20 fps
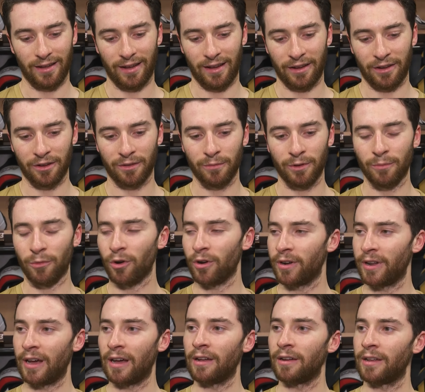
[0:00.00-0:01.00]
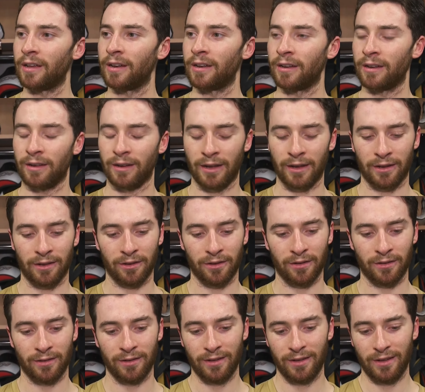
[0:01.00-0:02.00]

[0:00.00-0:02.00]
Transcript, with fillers: I, couldn't be more dialed in, and I couldn't.